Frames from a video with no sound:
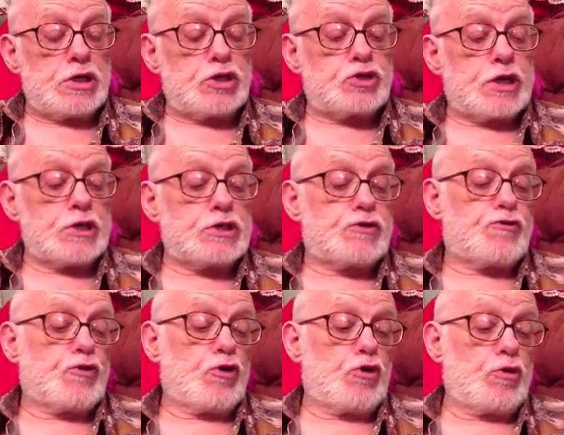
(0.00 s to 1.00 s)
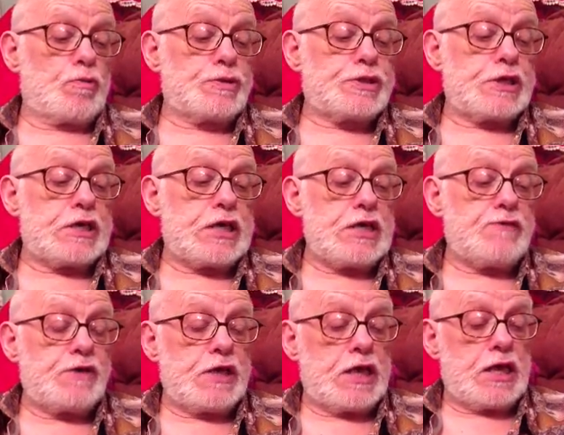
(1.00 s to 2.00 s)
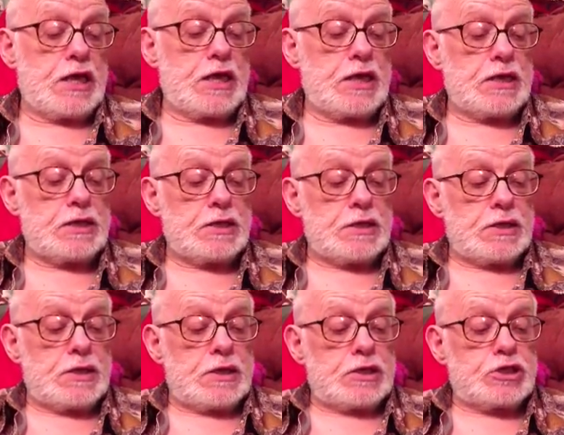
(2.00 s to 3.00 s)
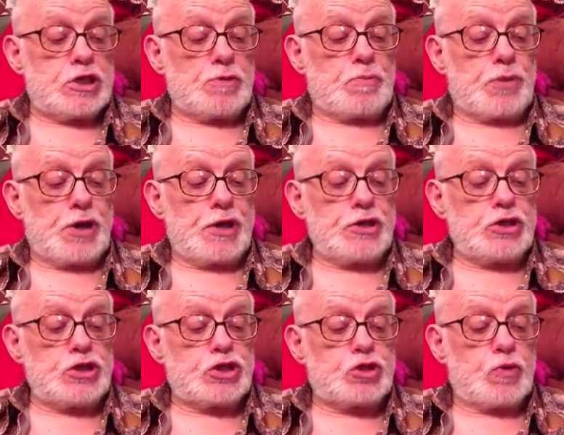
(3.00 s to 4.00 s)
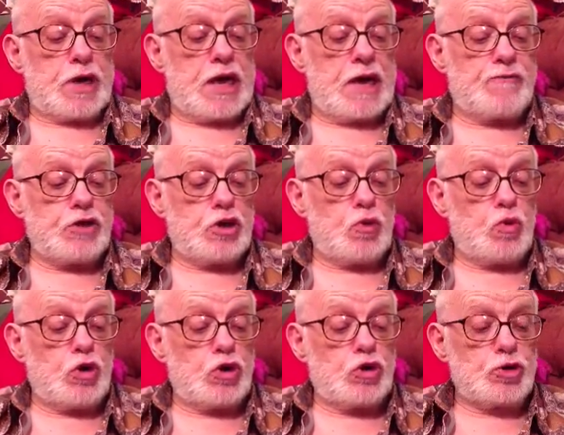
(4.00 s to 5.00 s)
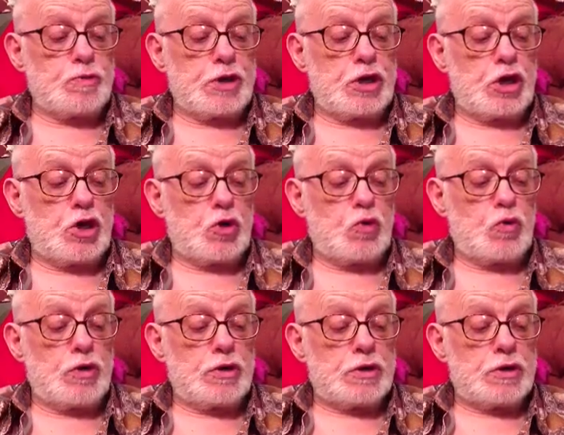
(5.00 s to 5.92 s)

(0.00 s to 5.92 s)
transforms the heaving air, till plunged to a heavier world below,